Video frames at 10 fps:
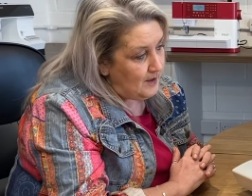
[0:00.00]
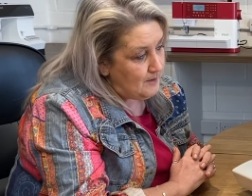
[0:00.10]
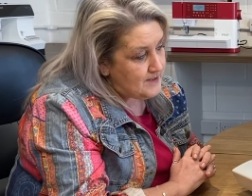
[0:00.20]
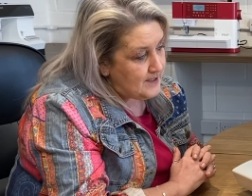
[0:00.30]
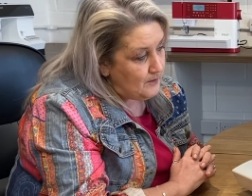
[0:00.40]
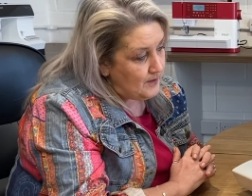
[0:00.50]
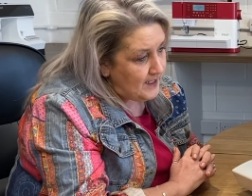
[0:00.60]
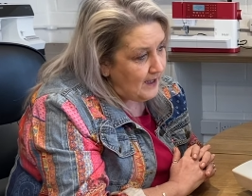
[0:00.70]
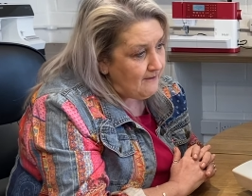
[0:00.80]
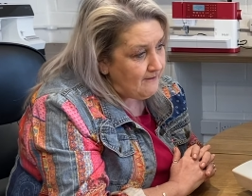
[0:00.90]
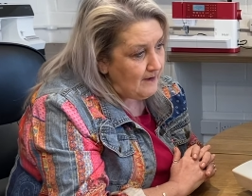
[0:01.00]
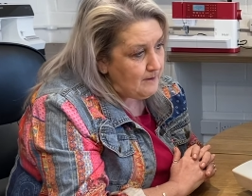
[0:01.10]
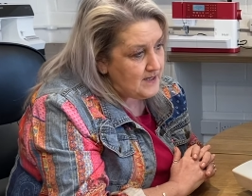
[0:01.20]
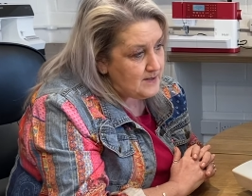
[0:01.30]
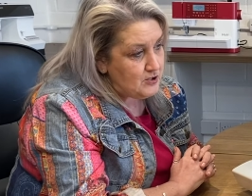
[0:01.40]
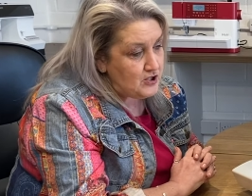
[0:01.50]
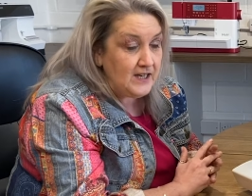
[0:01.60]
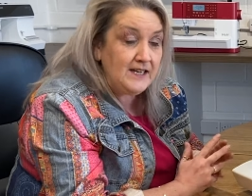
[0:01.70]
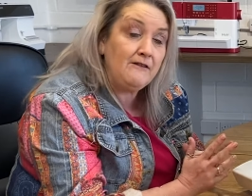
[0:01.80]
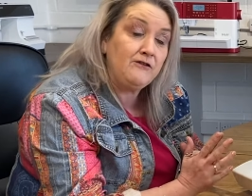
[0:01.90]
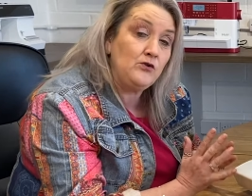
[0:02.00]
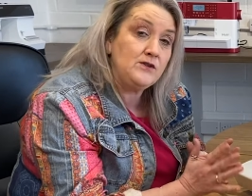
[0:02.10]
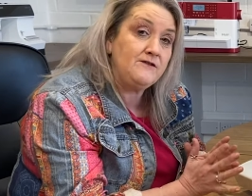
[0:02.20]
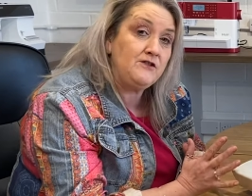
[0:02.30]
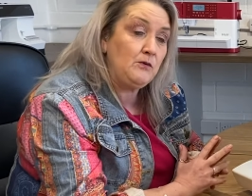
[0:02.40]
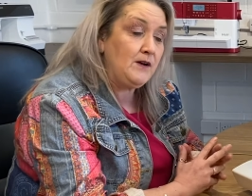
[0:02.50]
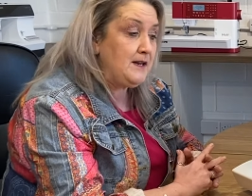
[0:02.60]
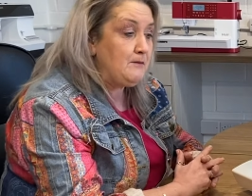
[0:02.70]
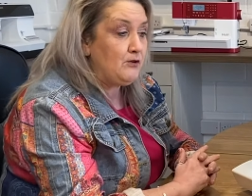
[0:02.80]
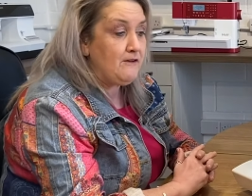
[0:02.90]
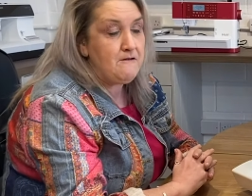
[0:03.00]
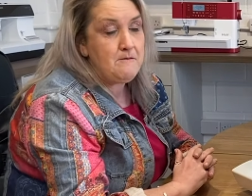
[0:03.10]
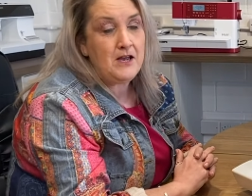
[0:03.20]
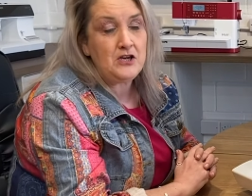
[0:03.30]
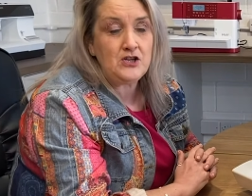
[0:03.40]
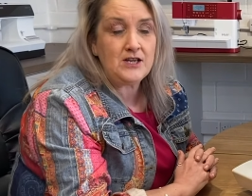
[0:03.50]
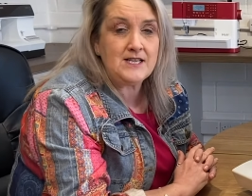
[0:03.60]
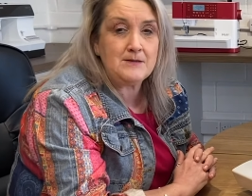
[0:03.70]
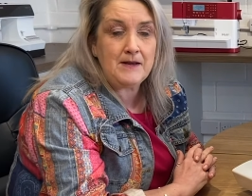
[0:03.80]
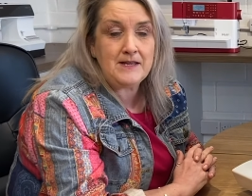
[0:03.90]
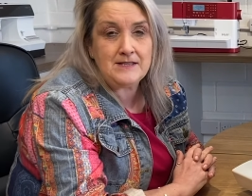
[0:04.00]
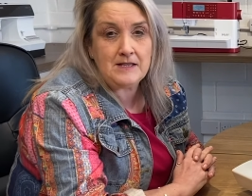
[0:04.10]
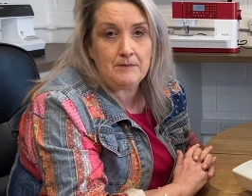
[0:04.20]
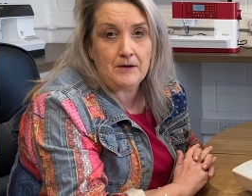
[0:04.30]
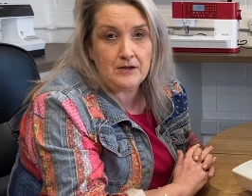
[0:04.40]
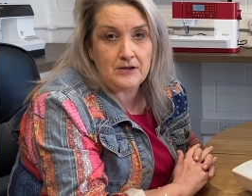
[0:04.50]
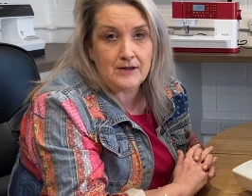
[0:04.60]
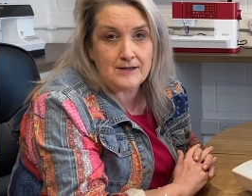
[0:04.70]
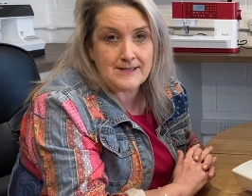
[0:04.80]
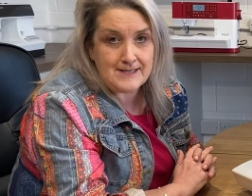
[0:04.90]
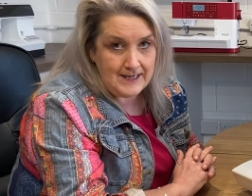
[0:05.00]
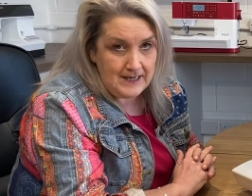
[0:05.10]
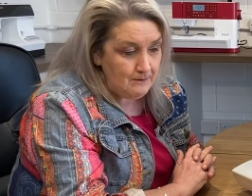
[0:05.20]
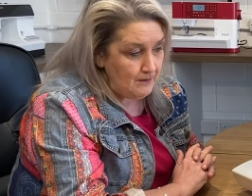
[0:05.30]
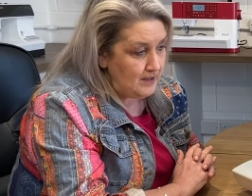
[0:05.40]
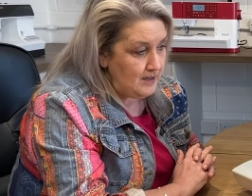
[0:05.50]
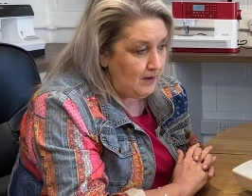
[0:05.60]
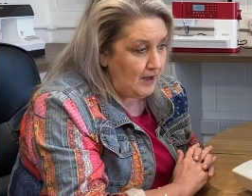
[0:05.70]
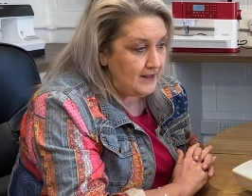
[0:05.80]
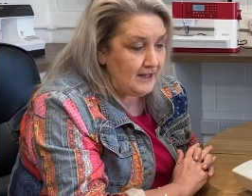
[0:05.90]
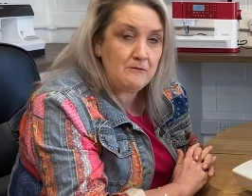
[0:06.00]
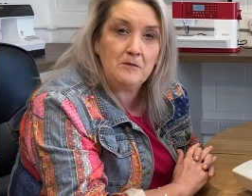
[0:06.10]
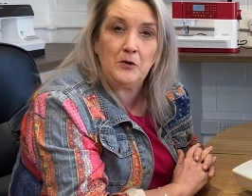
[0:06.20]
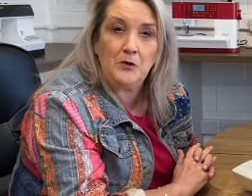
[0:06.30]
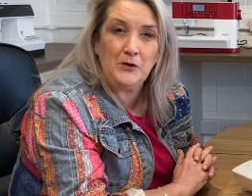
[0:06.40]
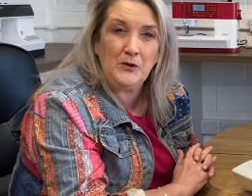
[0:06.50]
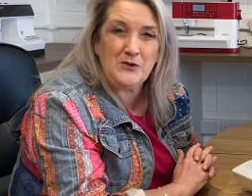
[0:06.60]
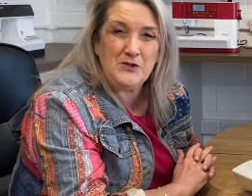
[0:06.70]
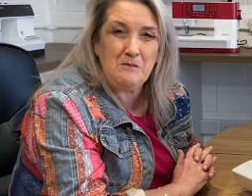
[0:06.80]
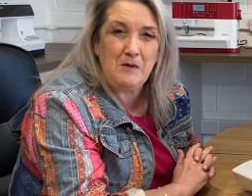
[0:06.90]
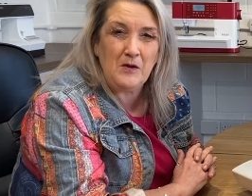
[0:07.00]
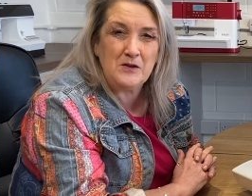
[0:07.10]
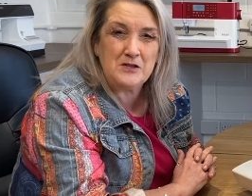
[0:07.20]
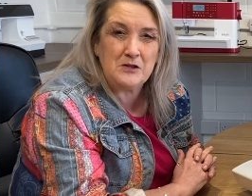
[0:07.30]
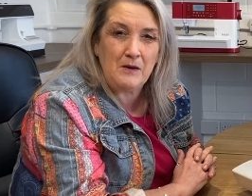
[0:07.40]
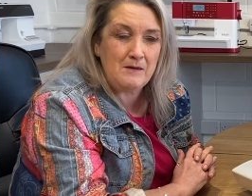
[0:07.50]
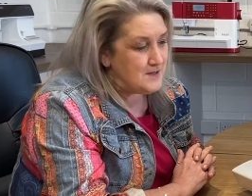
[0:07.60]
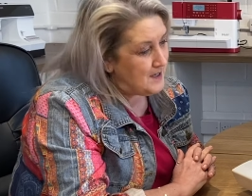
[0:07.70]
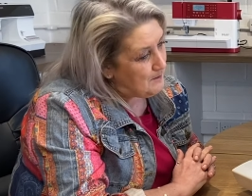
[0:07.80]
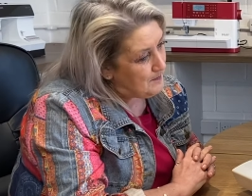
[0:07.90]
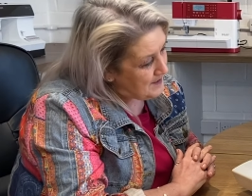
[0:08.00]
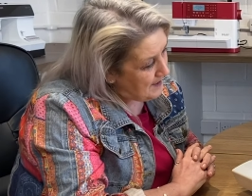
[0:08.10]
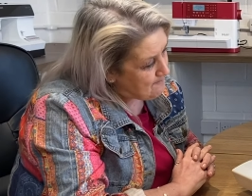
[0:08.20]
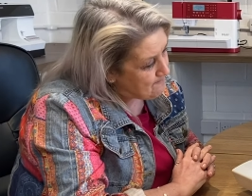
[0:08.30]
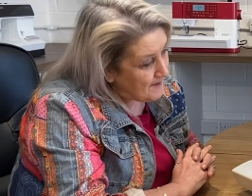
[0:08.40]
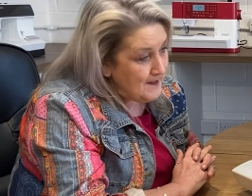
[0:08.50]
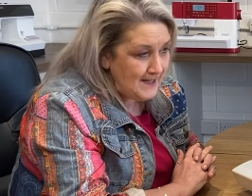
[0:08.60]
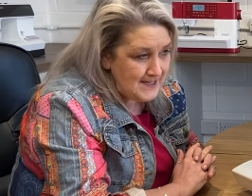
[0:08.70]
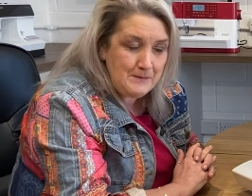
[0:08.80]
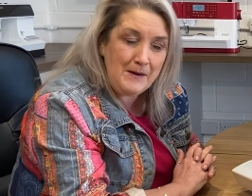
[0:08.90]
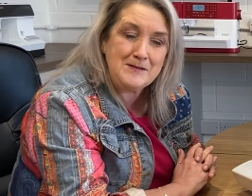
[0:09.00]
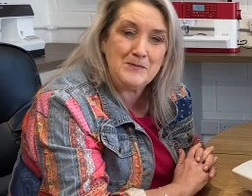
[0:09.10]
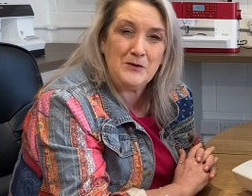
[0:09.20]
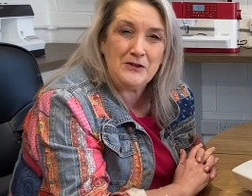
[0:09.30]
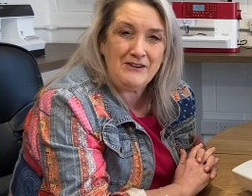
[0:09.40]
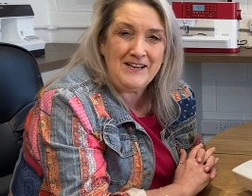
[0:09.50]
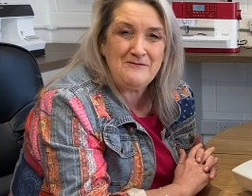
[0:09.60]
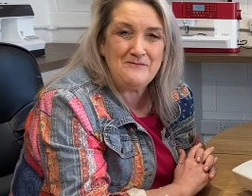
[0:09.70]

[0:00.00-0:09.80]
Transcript: So yeah, fabulous machine. Now of course, if you want any more information, you can speak to the Barnyarns team, either give them a call or jump onto the website. But yeah, that's Passport 3.